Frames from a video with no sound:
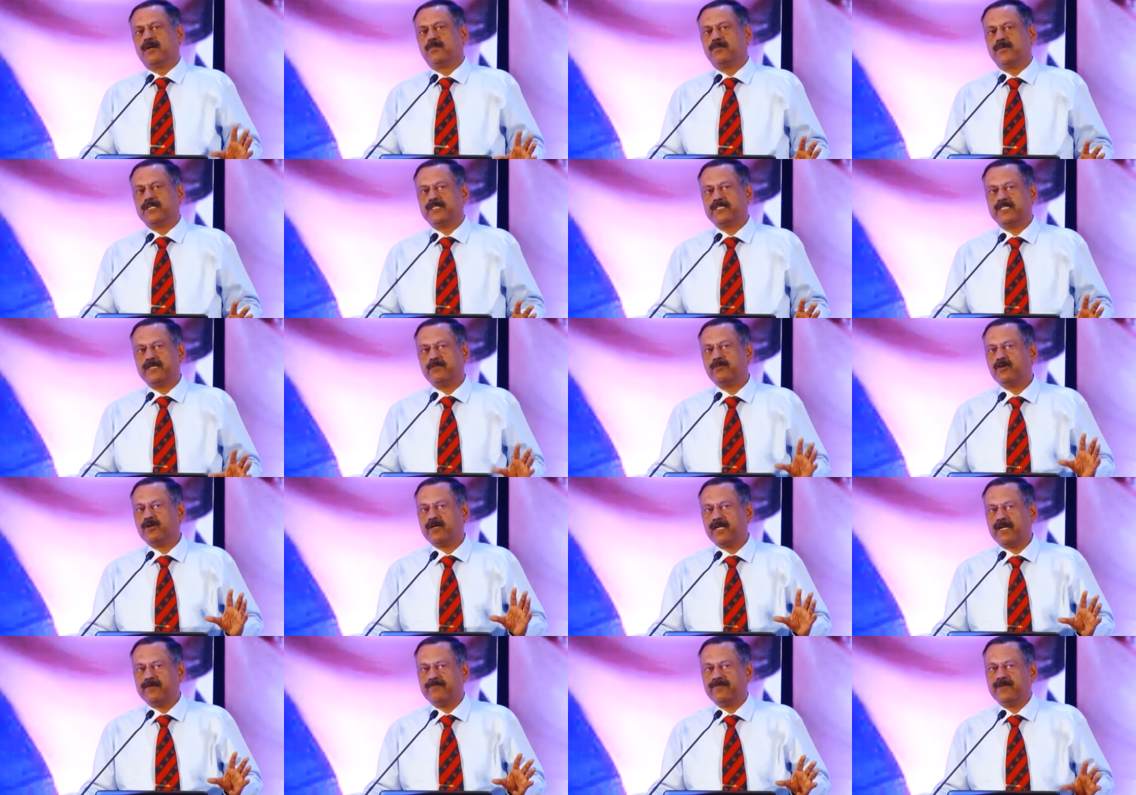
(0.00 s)
But
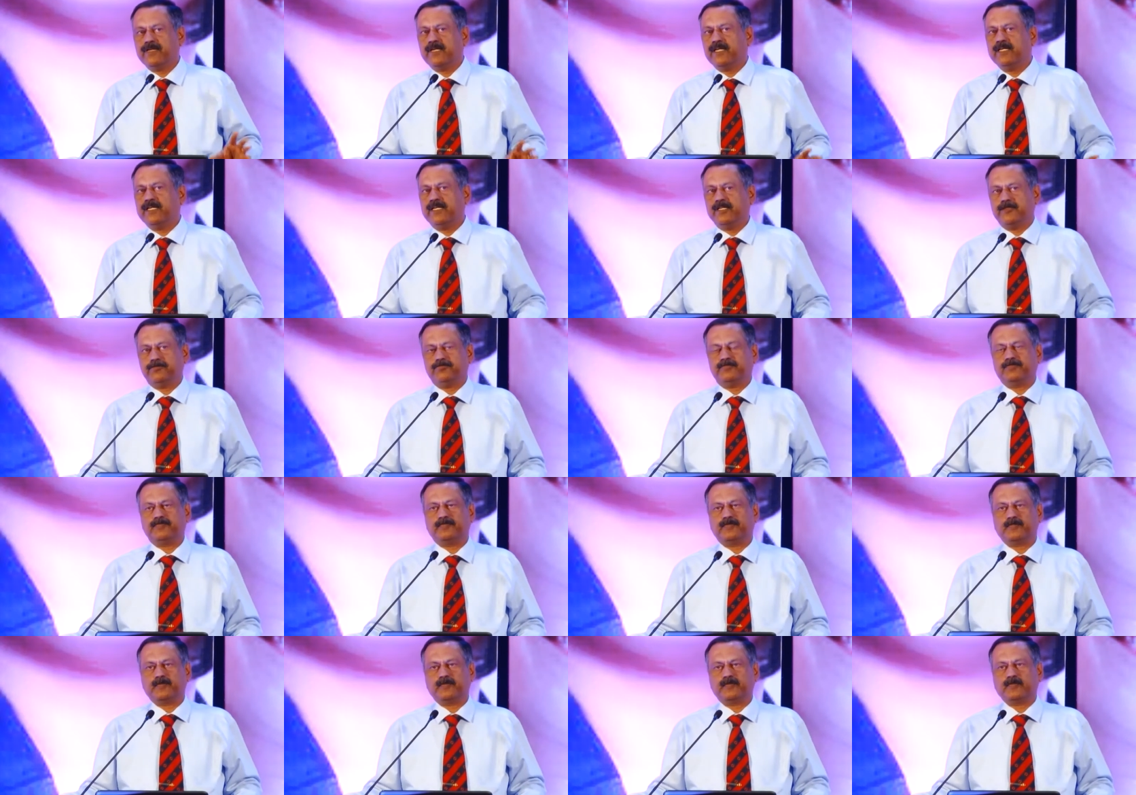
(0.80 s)
demographically,
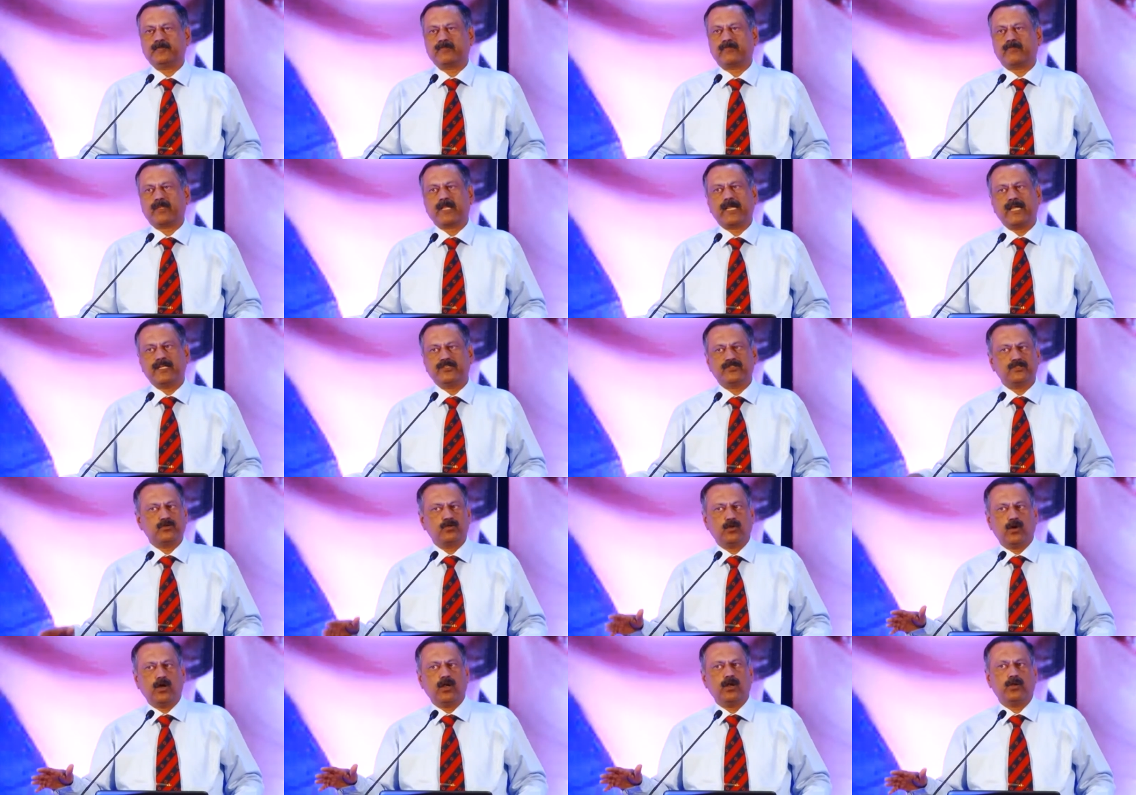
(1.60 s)
as
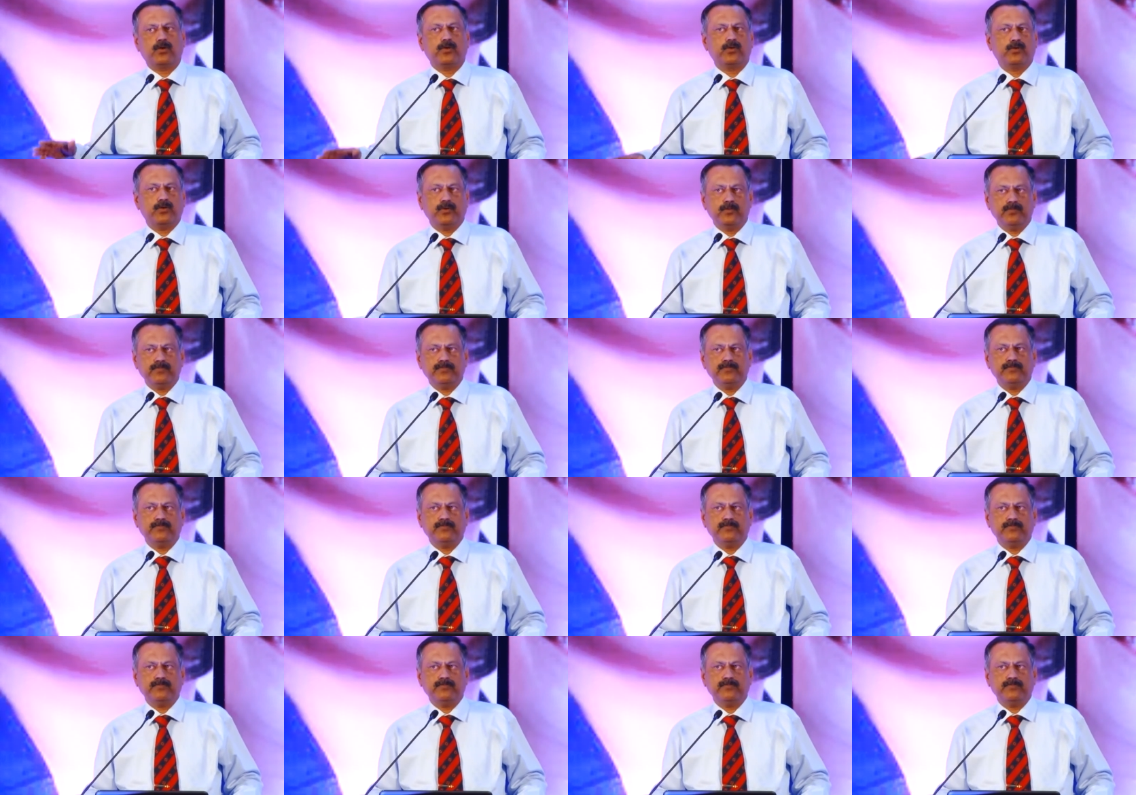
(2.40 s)
you all know,